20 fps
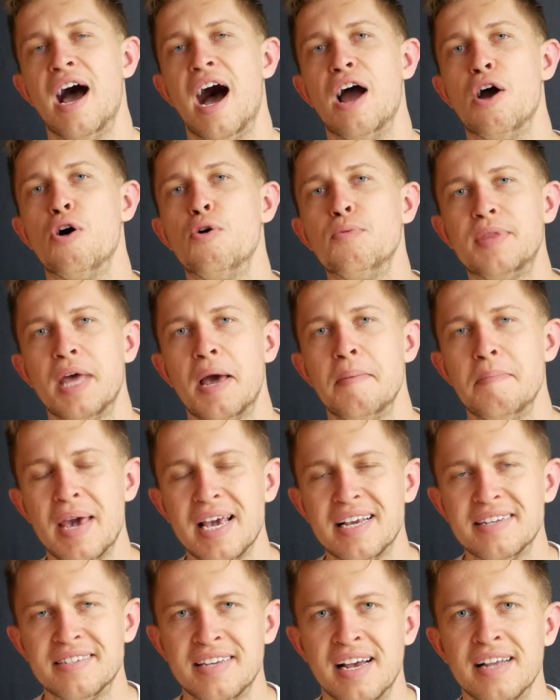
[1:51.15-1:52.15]
I hope that
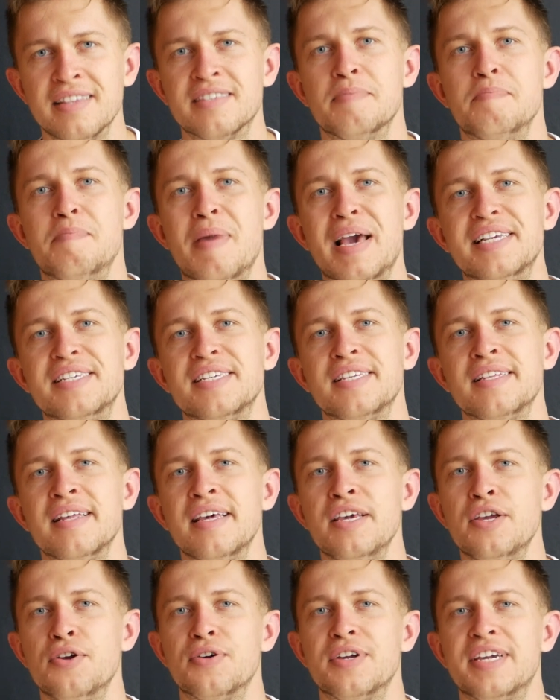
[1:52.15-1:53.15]
makes sense. Basically,
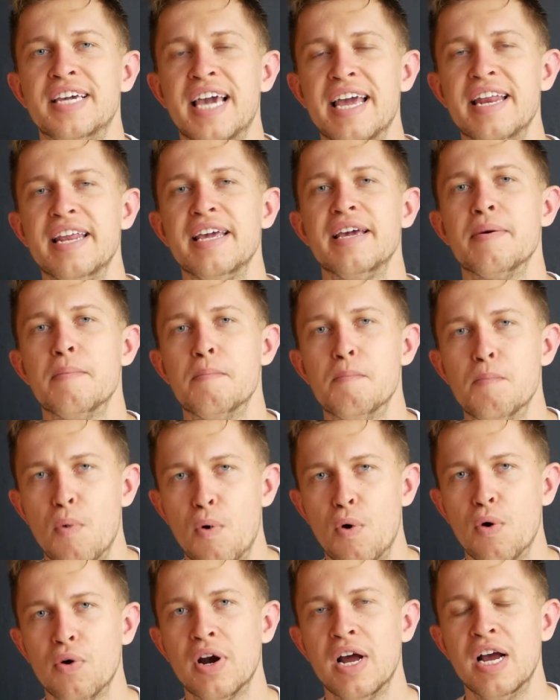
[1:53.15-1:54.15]
you're getting
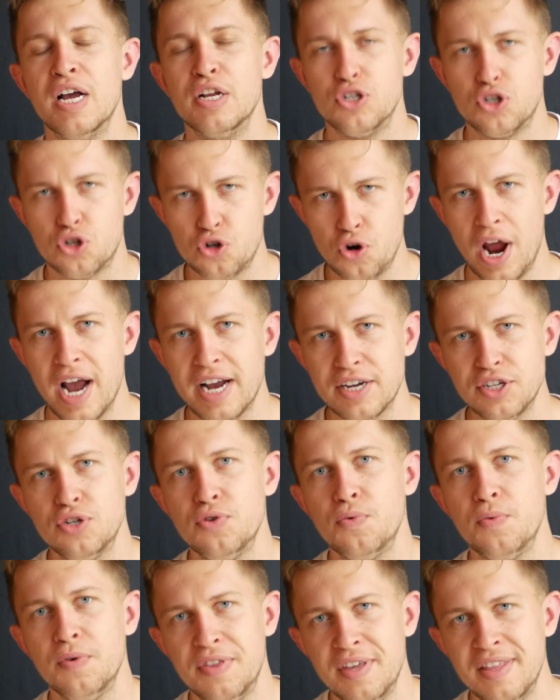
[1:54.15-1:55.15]
more
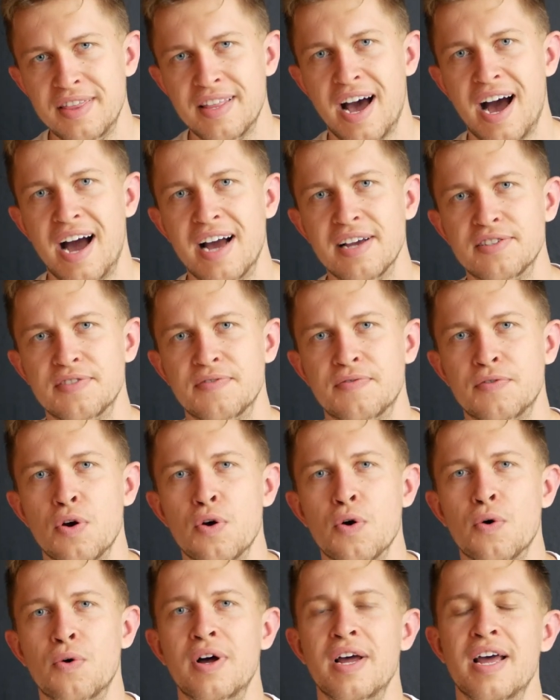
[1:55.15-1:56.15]
traction within the eyes of
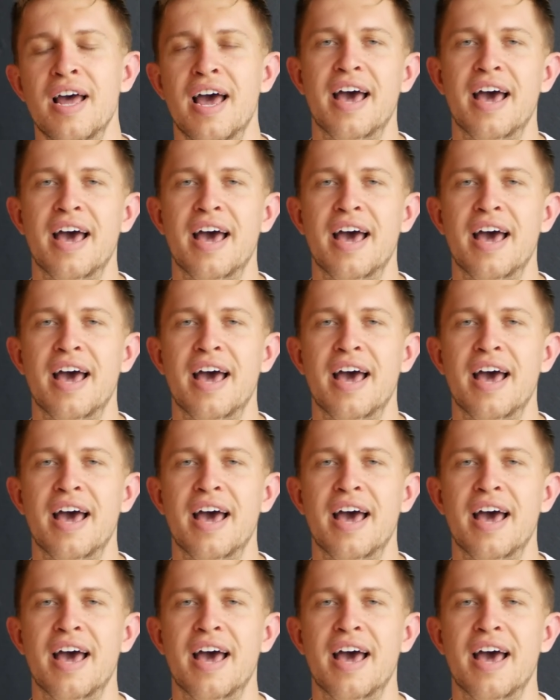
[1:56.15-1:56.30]
Google,